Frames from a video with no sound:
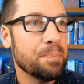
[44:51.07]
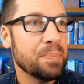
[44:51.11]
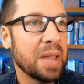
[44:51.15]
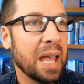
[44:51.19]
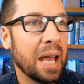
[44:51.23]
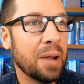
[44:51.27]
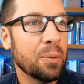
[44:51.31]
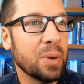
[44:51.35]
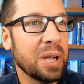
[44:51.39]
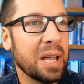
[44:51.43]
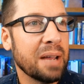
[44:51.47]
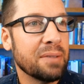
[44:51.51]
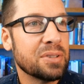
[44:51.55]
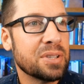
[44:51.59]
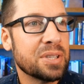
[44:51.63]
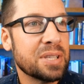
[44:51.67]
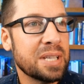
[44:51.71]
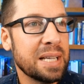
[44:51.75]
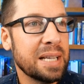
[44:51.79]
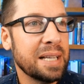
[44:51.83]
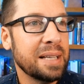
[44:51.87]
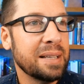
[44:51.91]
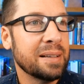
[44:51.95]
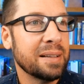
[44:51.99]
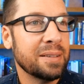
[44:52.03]
And we have
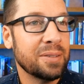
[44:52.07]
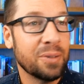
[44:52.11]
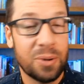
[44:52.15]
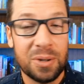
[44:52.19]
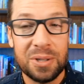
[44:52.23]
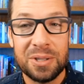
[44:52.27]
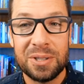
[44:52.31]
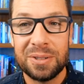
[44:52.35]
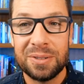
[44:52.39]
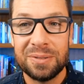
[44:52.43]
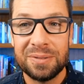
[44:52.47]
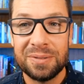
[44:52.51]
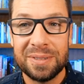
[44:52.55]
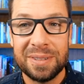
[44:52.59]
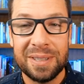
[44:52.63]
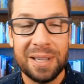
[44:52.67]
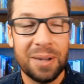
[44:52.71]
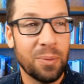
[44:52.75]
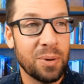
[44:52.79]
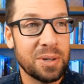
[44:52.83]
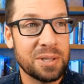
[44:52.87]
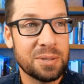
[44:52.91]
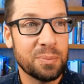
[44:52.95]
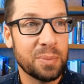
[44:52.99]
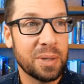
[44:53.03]
seen, notice it
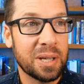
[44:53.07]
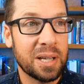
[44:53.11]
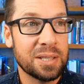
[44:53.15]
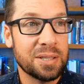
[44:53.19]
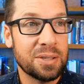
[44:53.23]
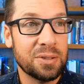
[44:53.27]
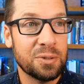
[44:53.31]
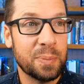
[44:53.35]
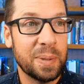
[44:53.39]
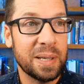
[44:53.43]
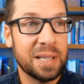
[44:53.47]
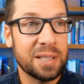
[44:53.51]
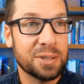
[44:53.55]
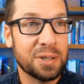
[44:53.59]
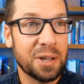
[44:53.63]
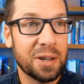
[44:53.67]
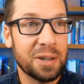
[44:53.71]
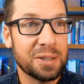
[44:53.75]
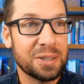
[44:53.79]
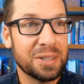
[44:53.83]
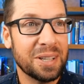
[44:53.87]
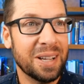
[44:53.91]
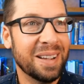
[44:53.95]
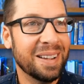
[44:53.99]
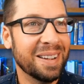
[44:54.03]
wasn't because you speak in
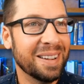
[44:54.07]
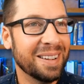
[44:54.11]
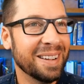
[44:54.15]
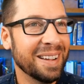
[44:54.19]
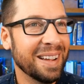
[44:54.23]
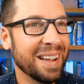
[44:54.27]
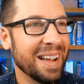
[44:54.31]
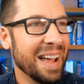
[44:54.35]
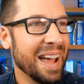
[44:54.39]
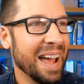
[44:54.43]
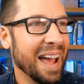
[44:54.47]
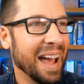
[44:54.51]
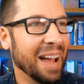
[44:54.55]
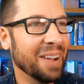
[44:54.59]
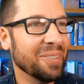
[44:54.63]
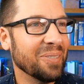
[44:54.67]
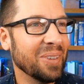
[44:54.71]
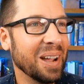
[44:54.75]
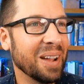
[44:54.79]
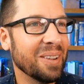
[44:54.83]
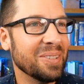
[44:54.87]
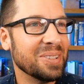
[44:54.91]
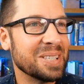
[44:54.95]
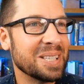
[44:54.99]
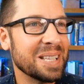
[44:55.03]
tongues, and we
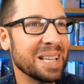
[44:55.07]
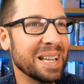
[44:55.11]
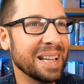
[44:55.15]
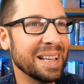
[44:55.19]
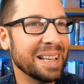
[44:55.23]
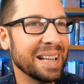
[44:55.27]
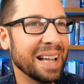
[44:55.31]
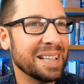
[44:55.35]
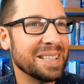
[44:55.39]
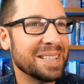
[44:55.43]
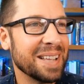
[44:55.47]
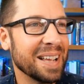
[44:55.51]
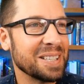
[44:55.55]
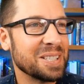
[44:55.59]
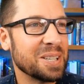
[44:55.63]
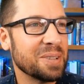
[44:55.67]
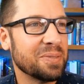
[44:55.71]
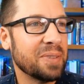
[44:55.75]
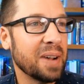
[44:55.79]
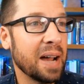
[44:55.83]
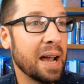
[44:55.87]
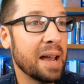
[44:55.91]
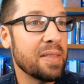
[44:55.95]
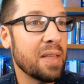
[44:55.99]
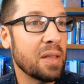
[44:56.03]
have seen and
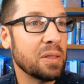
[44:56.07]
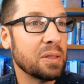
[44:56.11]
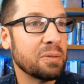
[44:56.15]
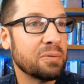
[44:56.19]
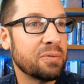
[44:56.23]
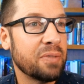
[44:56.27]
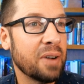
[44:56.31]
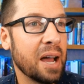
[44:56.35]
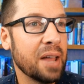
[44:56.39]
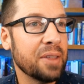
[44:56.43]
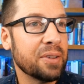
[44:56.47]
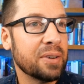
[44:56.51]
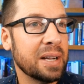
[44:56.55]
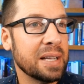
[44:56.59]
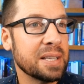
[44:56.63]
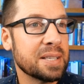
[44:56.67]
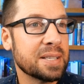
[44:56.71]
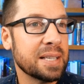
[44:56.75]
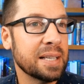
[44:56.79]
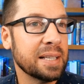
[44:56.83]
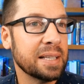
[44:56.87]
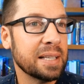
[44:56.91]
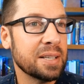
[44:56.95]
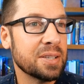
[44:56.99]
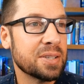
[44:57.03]
testify that the Father has
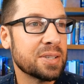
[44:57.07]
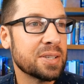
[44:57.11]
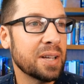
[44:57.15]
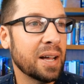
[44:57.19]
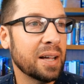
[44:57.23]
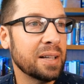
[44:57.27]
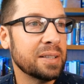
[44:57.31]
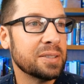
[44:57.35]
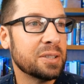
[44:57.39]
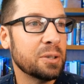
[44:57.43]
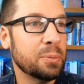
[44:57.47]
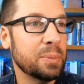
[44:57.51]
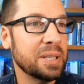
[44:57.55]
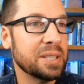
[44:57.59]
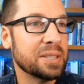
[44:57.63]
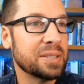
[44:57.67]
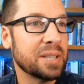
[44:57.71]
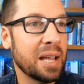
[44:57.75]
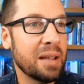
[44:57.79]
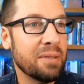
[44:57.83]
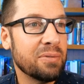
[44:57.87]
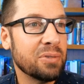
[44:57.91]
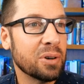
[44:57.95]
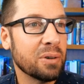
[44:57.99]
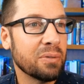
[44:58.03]
sent his Son to be
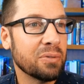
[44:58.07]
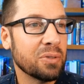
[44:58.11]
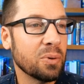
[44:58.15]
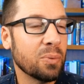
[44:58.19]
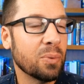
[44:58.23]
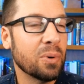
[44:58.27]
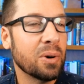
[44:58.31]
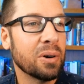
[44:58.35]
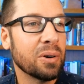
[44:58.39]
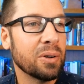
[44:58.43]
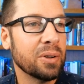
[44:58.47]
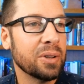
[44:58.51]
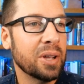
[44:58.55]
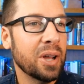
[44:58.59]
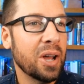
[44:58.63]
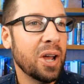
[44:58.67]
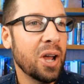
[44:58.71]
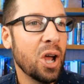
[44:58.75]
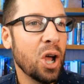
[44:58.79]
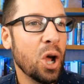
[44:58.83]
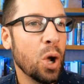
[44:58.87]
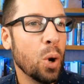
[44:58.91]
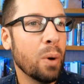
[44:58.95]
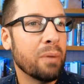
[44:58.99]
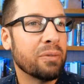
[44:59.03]
Savior of the world.
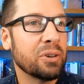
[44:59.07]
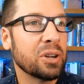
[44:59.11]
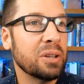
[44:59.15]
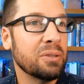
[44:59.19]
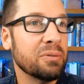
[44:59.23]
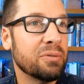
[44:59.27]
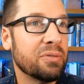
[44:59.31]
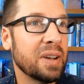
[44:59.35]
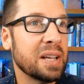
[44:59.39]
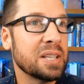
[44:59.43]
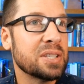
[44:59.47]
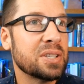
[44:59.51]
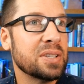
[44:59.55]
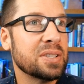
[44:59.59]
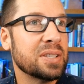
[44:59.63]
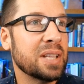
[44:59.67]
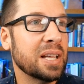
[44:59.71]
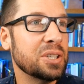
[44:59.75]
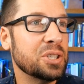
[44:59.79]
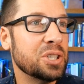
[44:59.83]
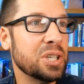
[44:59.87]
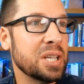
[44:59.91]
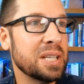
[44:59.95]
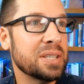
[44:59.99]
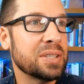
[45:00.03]
Whoever confesses that
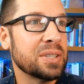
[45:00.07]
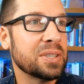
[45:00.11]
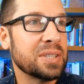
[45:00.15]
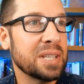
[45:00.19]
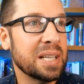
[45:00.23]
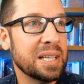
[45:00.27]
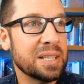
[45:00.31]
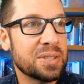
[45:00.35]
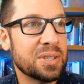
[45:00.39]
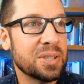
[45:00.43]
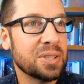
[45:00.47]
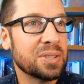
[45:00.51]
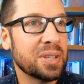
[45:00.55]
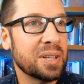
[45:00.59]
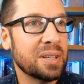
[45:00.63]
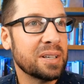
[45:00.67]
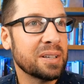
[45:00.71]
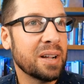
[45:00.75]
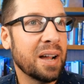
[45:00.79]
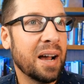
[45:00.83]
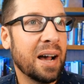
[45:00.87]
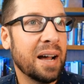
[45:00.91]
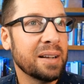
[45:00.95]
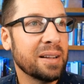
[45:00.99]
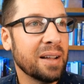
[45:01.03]
Jesus is the Son of
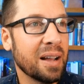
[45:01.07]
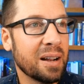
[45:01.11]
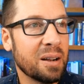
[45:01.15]
God, God